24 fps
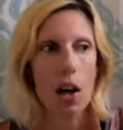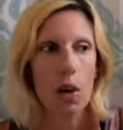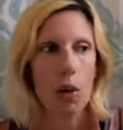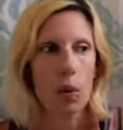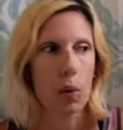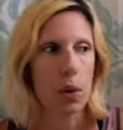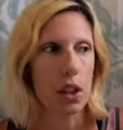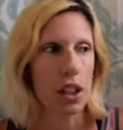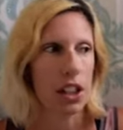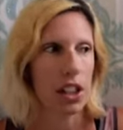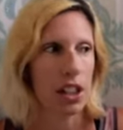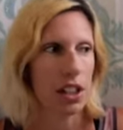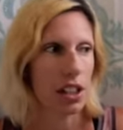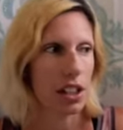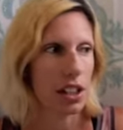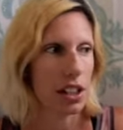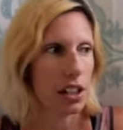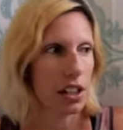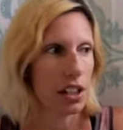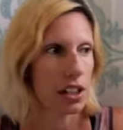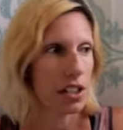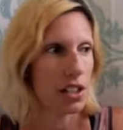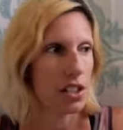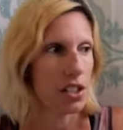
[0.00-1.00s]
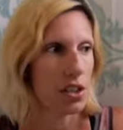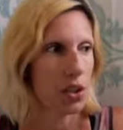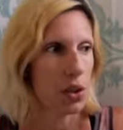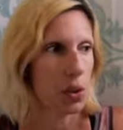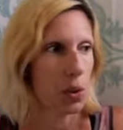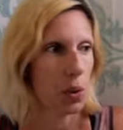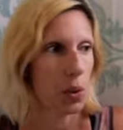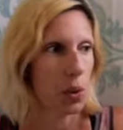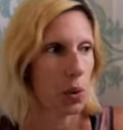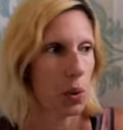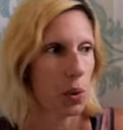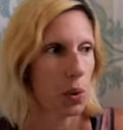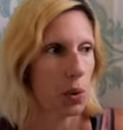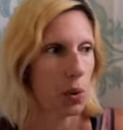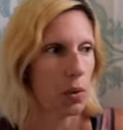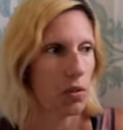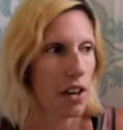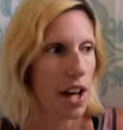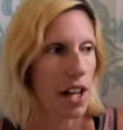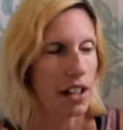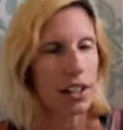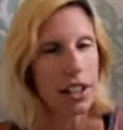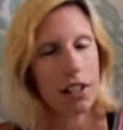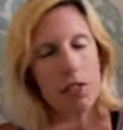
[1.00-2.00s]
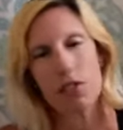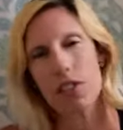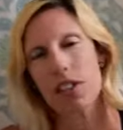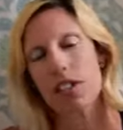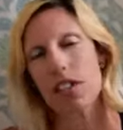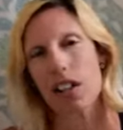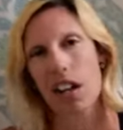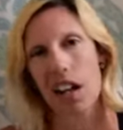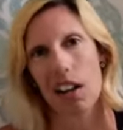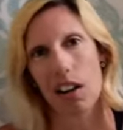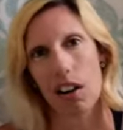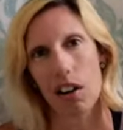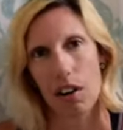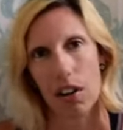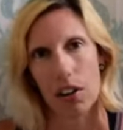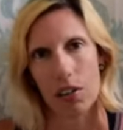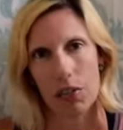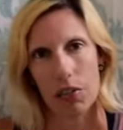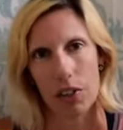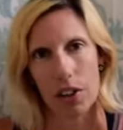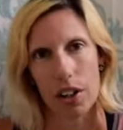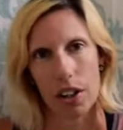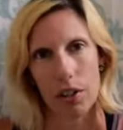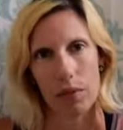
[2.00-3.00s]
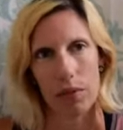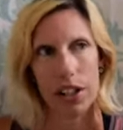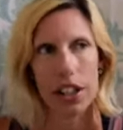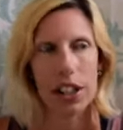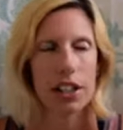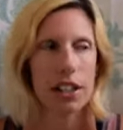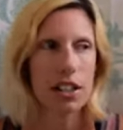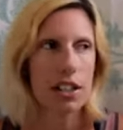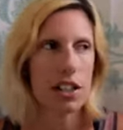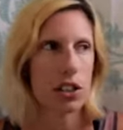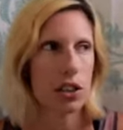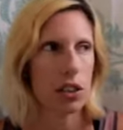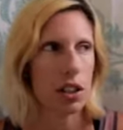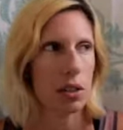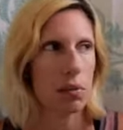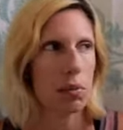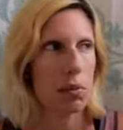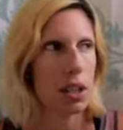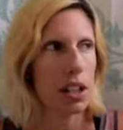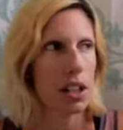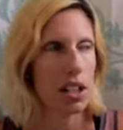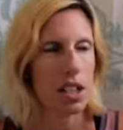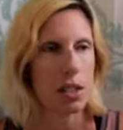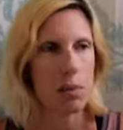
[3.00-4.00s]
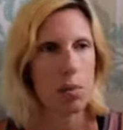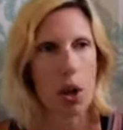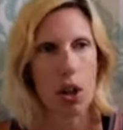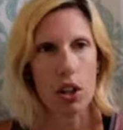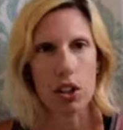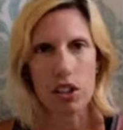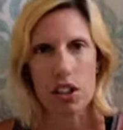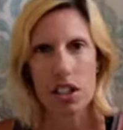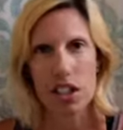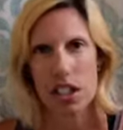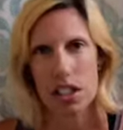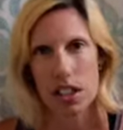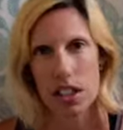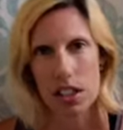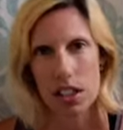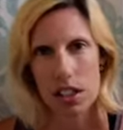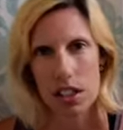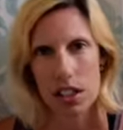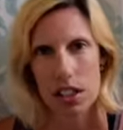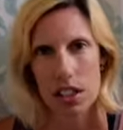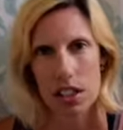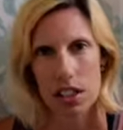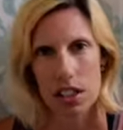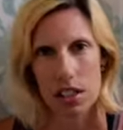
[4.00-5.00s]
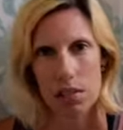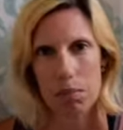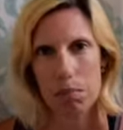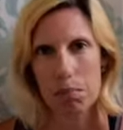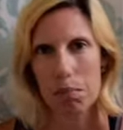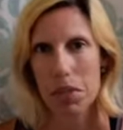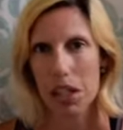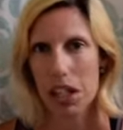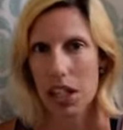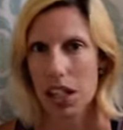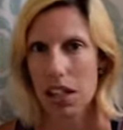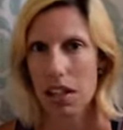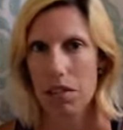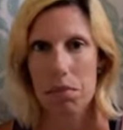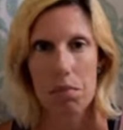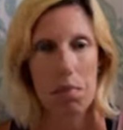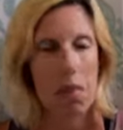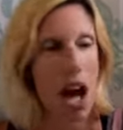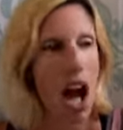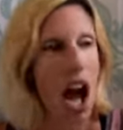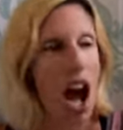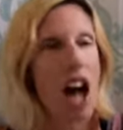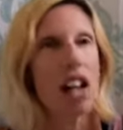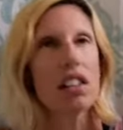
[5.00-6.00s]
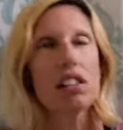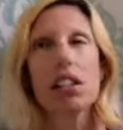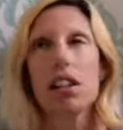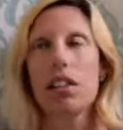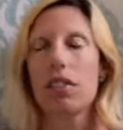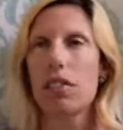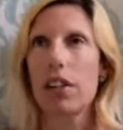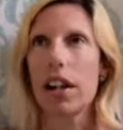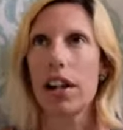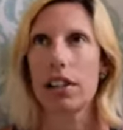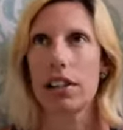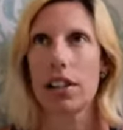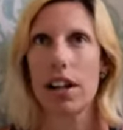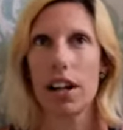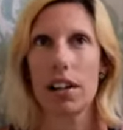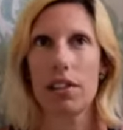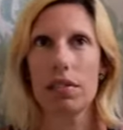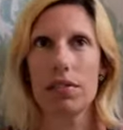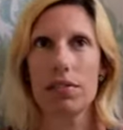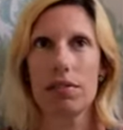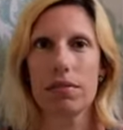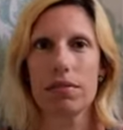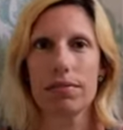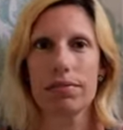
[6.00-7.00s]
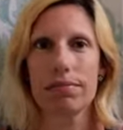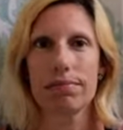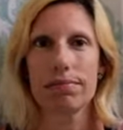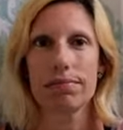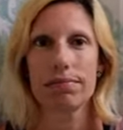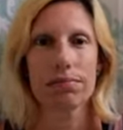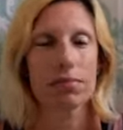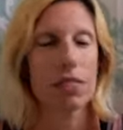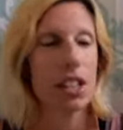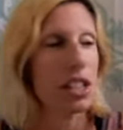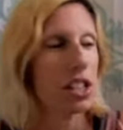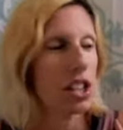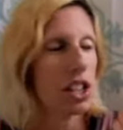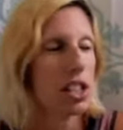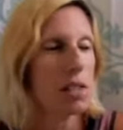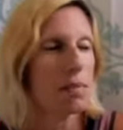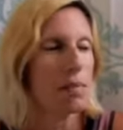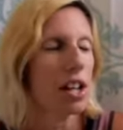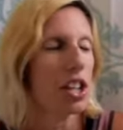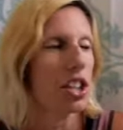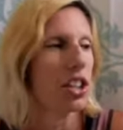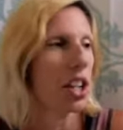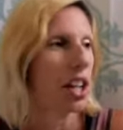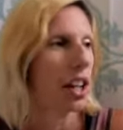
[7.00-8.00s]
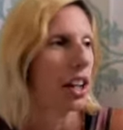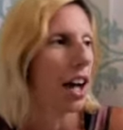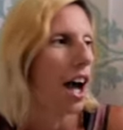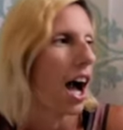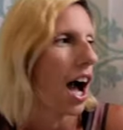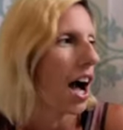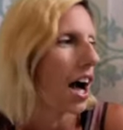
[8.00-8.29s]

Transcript: We needed to, van life was kind of hard for him. He could do it, but in smaller stints. Me, I love van life. It's just my thing.